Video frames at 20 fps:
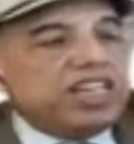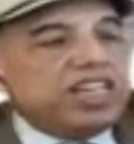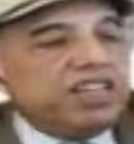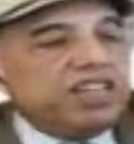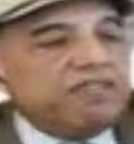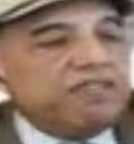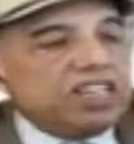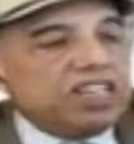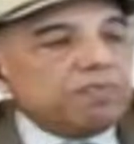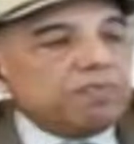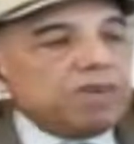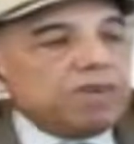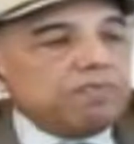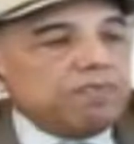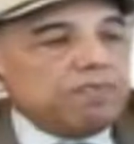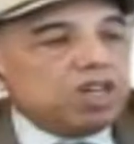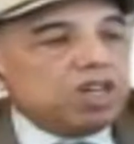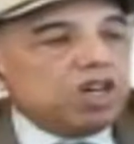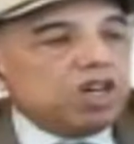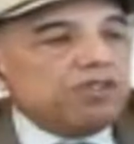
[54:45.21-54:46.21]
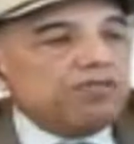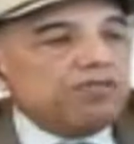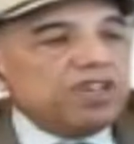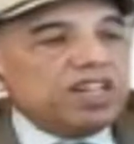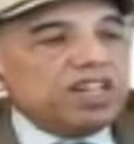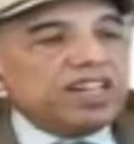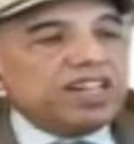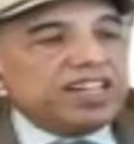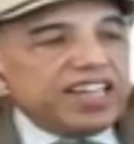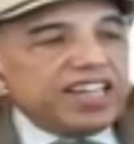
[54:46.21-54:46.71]
He was a member of
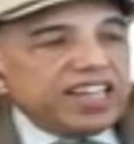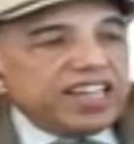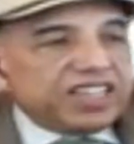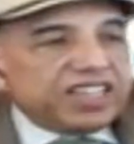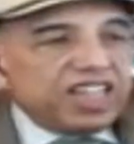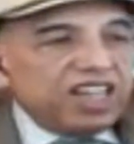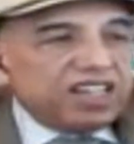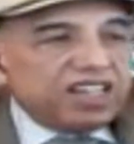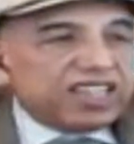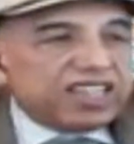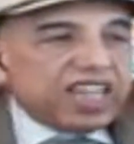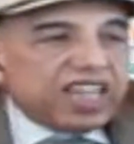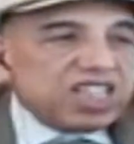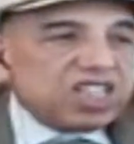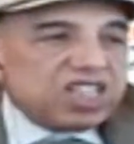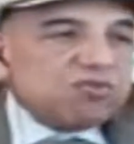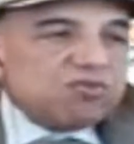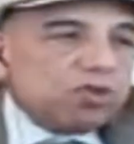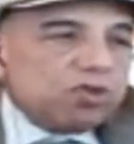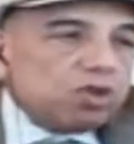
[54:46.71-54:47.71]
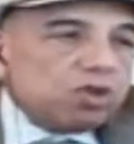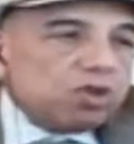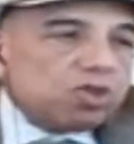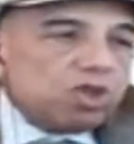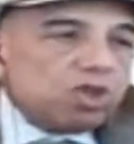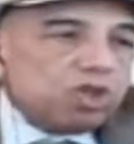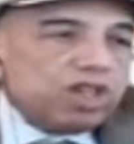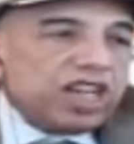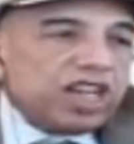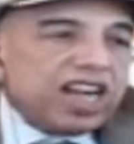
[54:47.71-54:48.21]
National Task Force
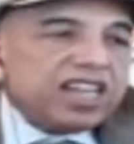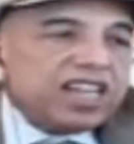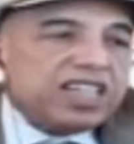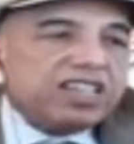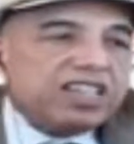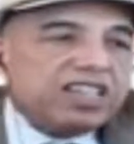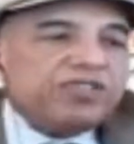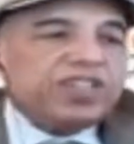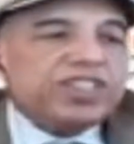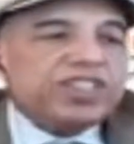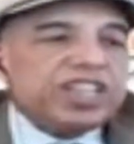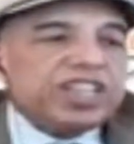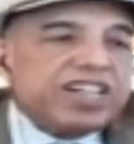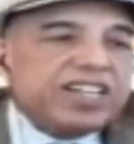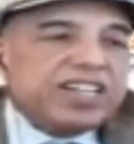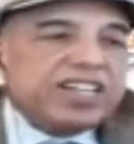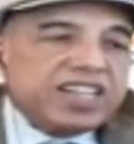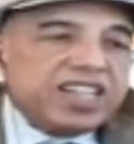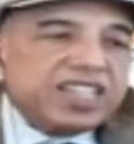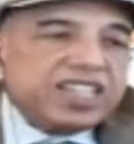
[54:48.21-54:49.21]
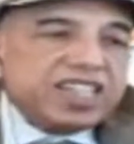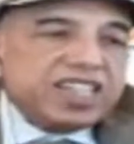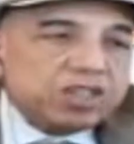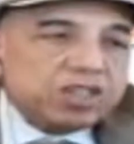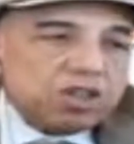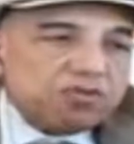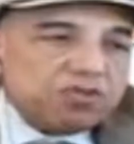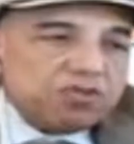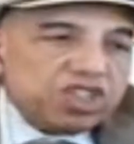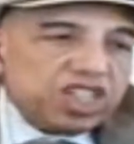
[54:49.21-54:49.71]
on Artificial
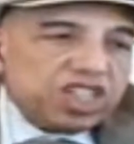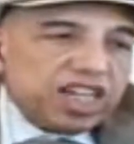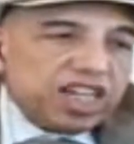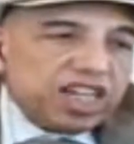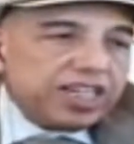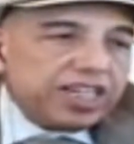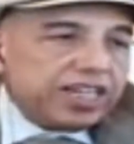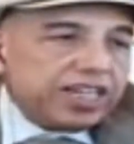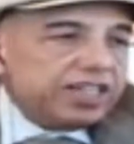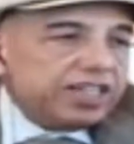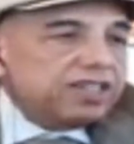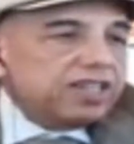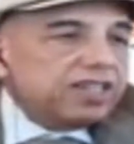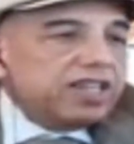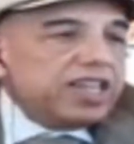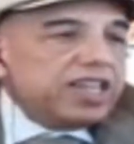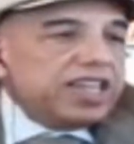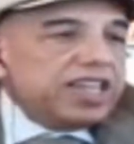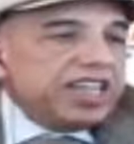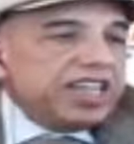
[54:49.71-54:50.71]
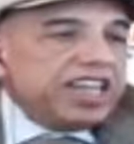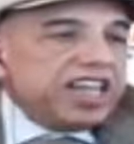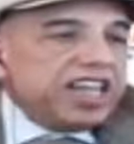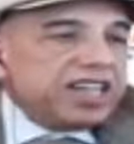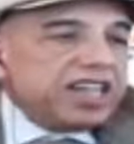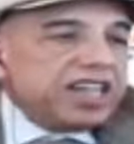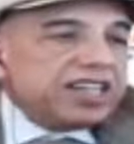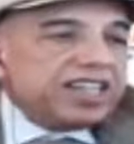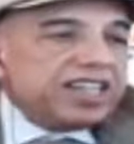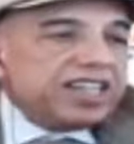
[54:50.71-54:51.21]
Intelligence of CII. He
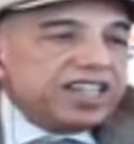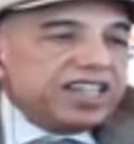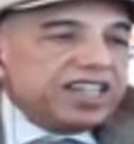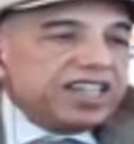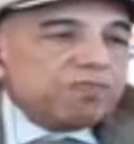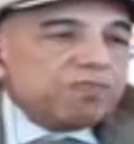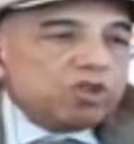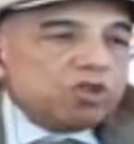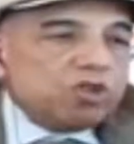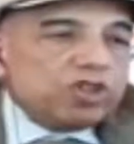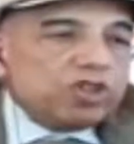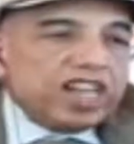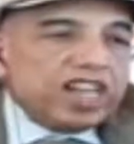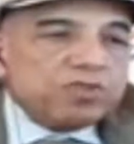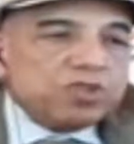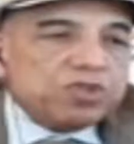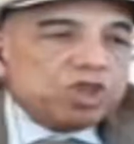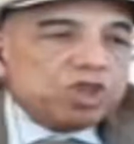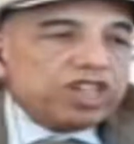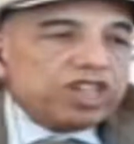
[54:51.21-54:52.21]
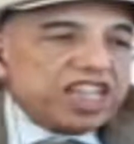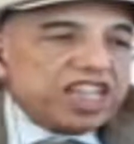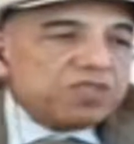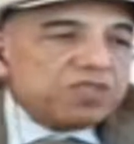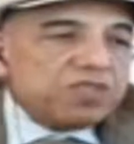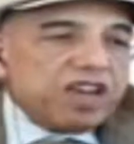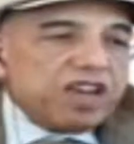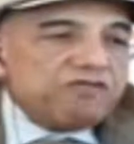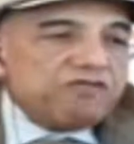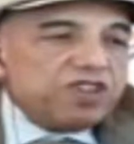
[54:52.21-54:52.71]
had attended programs
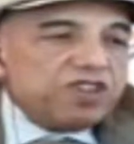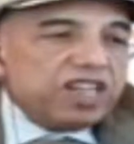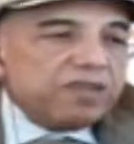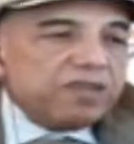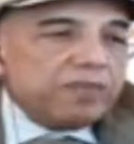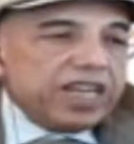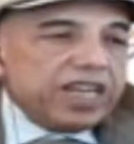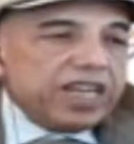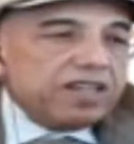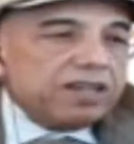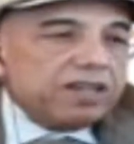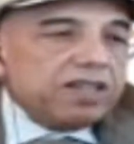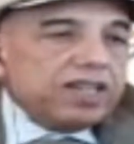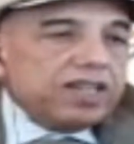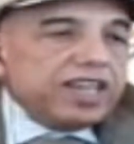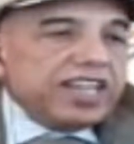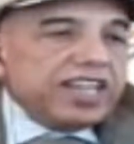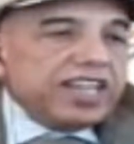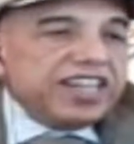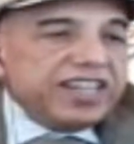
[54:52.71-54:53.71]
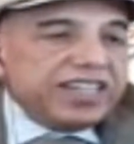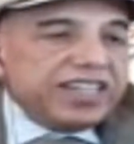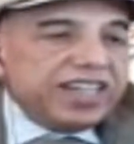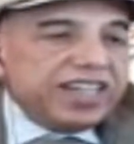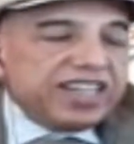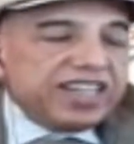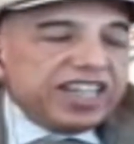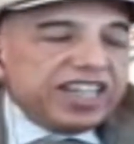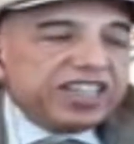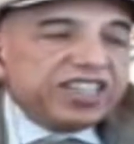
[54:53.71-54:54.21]
organized by World Bank,
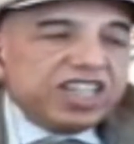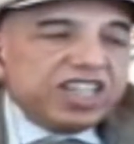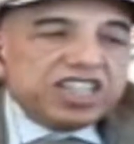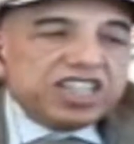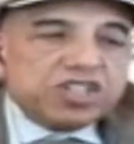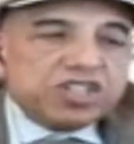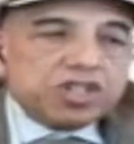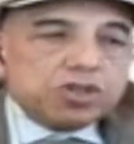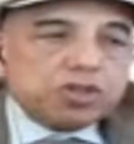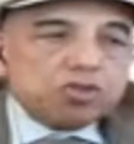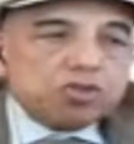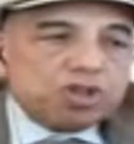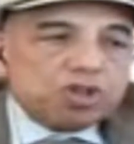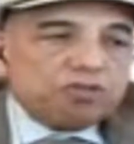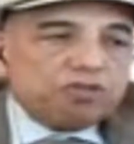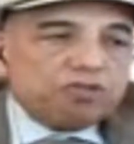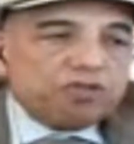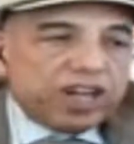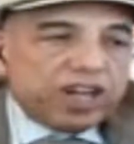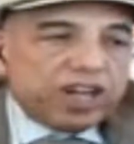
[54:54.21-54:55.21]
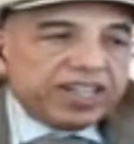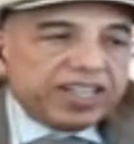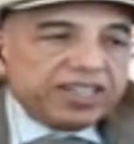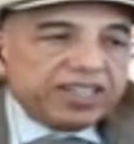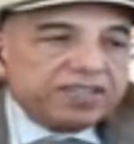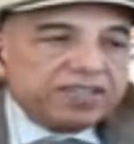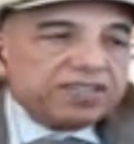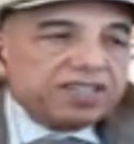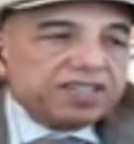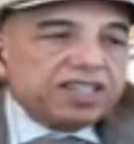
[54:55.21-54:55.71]
International Institute of
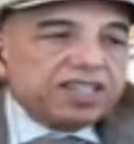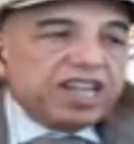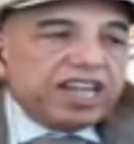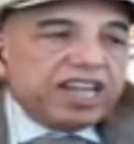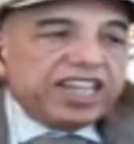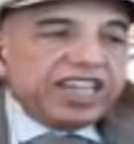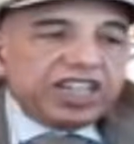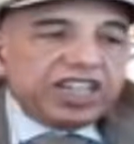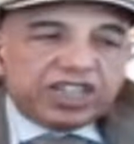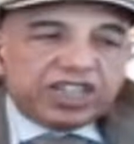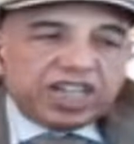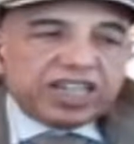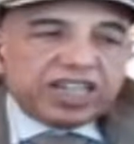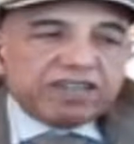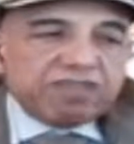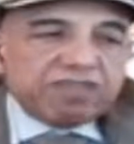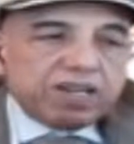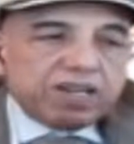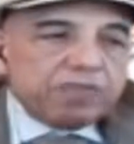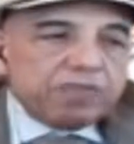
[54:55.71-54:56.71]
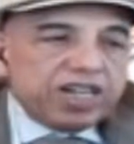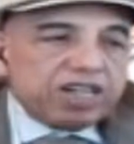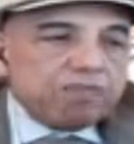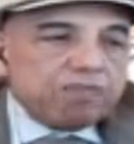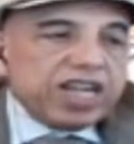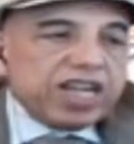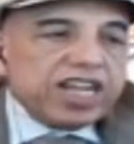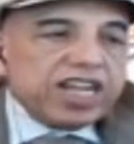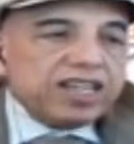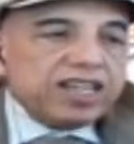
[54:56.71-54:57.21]
Finance, Asian
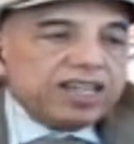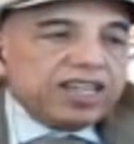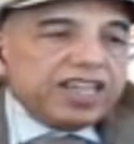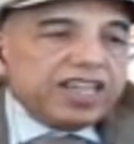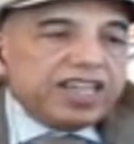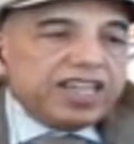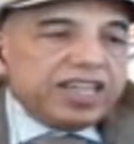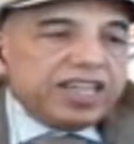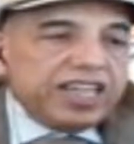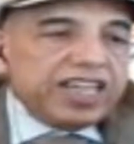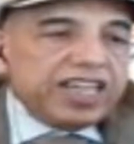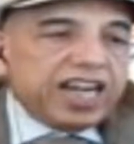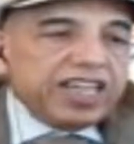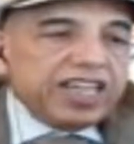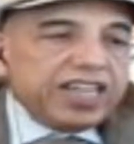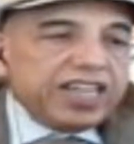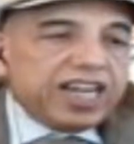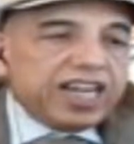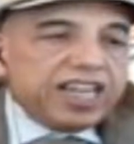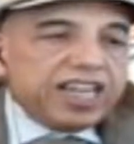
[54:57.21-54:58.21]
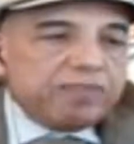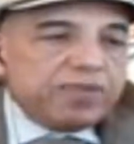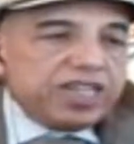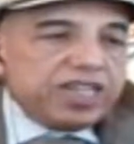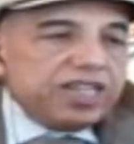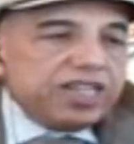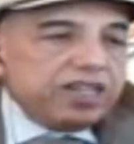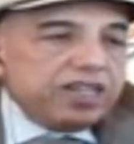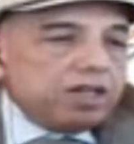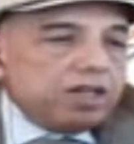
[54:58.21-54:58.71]
Development Bank,
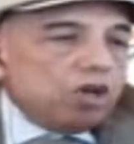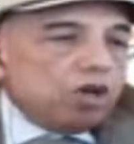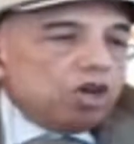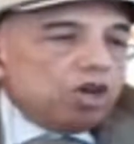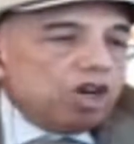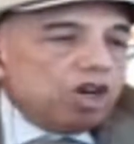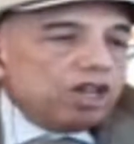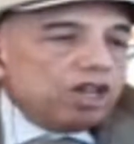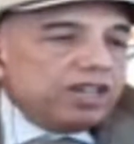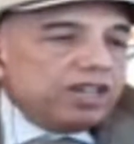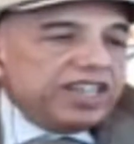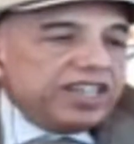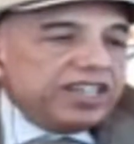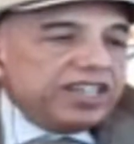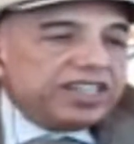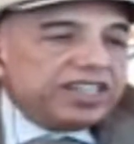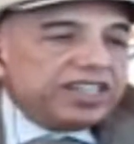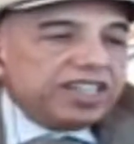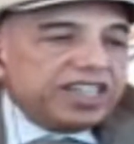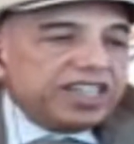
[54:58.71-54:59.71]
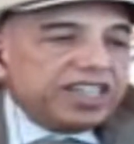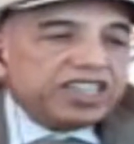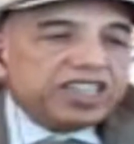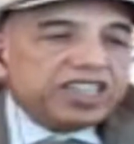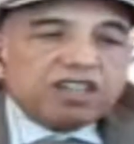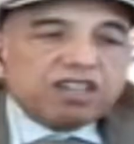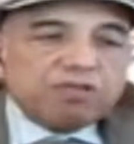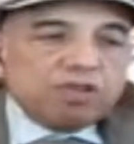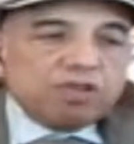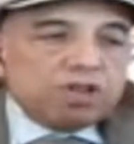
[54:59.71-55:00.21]
AIIB on
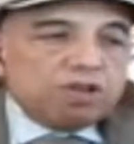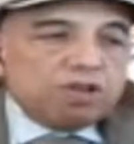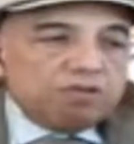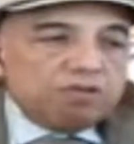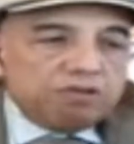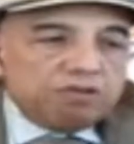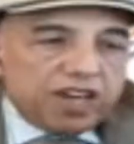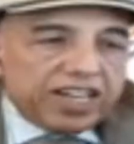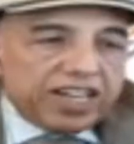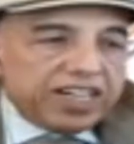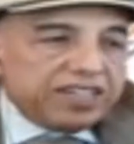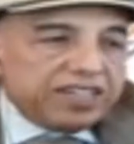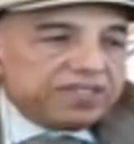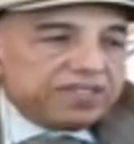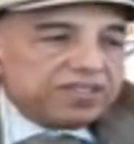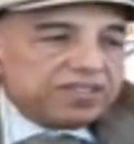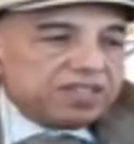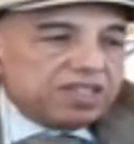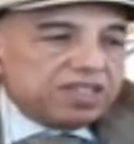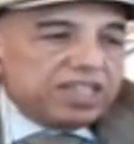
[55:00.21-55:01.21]
international finance.